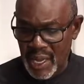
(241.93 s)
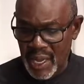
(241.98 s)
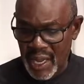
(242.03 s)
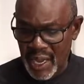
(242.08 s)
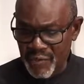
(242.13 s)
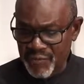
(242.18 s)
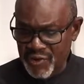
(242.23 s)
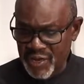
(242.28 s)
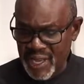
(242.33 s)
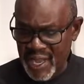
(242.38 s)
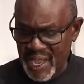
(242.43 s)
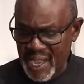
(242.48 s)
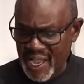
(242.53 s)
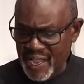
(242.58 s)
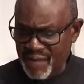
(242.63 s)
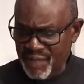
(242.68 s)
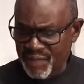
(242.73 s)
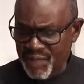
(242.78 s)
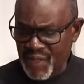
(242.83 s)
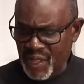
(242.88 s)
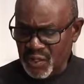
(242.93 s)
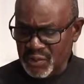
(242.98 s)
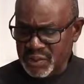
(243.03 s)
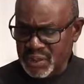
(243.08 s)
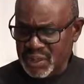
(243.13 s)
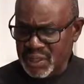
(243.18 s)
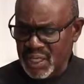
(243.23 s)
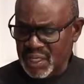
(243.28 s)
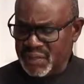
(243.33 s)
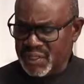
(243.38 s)
Every hand felt
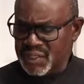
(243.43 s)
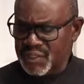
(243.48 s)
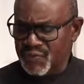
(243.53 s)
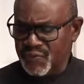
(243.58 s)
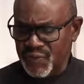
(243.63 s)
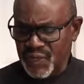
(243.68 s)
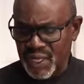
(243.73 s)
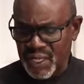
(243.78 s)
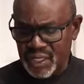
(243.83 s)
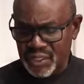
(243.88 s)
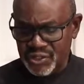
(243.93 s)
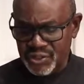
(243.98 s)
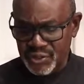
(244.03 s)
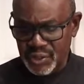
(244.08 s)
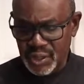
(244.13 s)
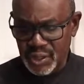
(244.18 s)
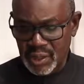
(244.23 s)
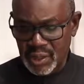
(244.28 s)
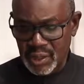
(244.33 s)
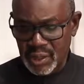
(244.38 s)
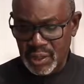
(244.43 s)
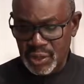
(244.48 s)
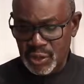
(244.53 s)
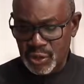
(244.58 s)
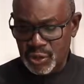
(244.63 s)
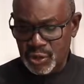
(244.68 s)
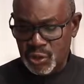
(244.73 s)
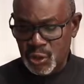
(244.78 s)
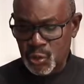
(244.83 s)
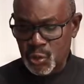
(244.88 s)
another's flesh.
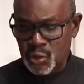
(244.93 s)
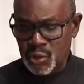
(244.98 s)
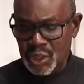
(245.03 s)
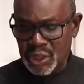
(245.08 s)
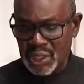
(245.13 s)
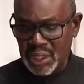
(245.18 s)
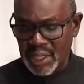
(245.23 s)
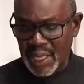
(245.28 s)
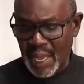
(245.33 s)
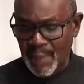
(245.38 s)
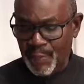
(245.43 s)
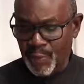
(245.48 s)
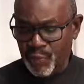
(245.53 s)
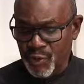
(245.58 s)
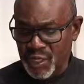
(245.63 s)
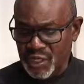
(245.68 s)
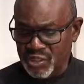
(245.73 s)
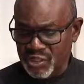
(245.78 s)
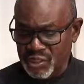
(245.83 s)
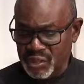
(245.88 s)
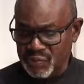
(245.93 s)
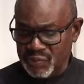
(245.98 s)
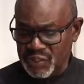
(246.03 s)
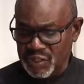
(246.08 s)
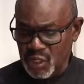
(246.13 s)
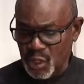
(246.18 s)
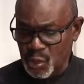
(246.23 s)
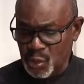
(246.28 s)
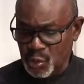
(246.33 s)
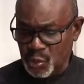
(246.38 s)
Soon a collaboration of
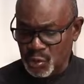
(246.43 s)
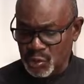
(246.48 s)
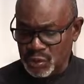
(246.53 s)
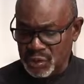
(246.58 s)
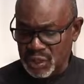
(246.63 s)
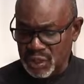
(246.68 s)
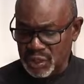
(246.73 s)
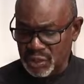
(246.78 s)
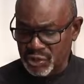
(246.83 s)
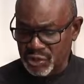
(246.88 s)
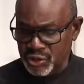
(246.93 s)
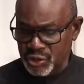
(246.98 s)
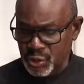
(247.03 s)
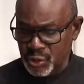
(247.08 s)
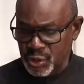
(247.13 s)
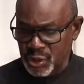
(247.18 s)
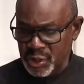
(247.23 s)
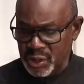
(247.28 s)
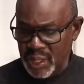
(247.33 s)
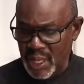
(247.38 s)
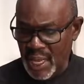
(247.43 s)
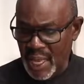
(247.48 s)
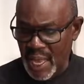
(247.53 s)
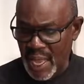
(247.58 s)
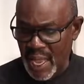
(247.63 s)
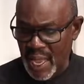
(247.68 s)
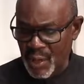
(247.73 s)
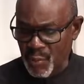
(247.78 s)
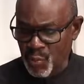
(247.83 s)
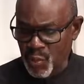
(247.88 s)
souls ensured,
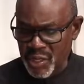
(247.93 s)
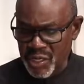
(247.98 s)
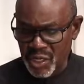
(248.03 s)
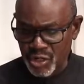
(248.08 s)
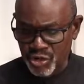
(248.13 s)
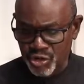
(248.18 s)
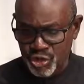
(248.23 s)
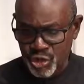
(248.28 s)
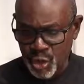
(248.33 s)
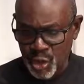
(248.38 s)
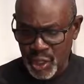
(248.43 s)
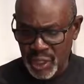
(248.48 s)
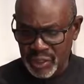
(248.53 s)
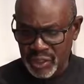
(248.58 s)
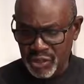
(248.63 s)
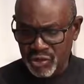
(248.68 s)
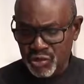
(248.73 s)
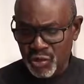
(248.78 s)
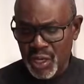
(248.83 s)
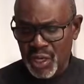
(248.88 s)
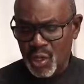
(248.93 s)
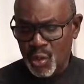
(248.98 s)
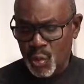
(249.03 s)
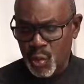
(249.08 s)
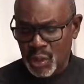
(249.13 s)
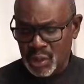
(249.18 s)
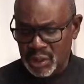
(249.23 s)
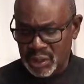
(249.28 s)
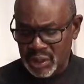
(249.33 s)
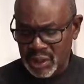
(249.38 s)
and we enjoyed the
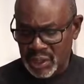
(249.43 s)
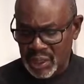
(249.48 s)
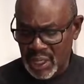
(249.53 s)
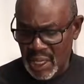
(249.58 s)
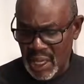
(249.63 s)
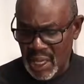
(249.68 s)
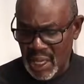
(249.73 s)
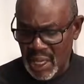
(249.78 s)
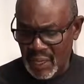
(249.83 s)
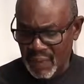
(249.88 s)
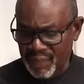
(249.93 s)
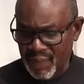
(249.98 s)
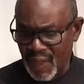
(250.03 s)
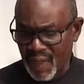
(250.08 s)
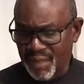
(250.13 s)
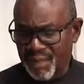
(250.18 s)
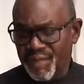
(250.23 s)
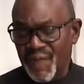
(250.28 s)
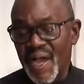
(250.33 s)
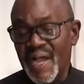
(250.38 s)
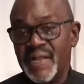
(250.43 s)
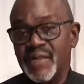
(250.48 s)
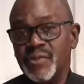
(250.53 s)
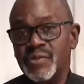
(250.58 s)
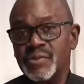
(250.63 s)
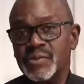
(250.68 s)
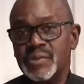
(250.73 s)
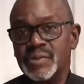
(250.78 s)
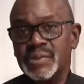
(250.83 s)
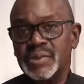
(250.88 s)
tranquility of our
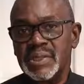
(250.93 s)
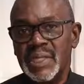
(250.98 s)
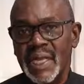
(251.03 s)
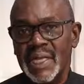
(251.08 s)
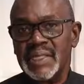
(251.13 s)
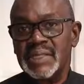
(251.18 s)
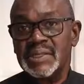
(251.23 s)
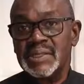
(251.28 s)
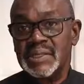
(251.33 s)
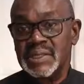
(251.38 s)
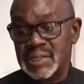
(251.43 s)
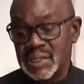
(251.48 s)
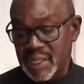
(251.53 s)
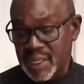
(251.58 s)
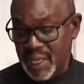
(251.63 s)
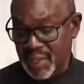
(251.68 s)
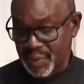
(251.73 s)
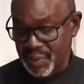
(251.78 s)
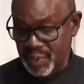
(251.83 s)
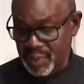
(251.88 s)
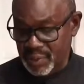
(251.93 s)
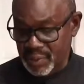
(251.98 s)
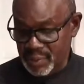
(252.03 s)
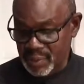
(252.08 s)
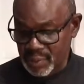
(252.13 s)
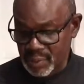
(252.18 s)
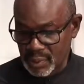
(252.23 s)
final night together.